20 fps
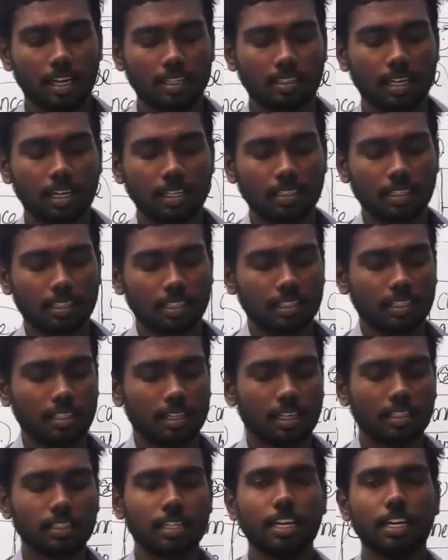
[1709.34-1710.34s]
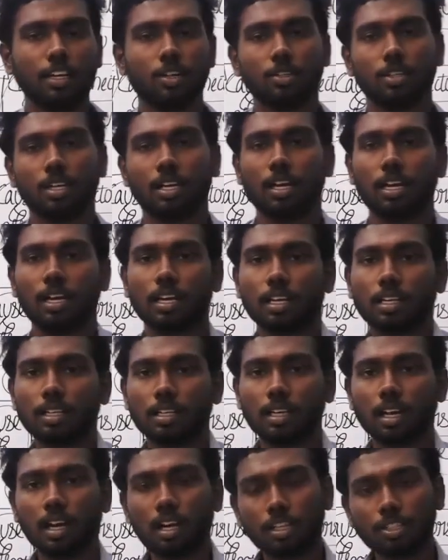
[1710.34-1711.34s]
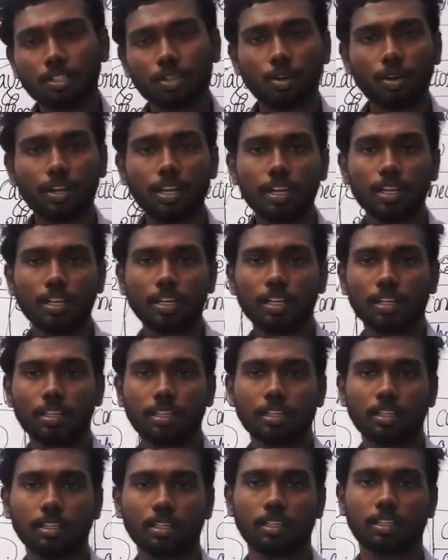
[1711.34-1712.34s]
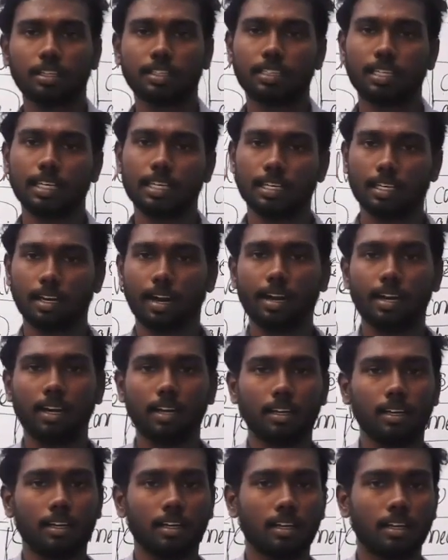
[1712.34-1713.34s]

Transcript: judge listening to the girl's story, she cried,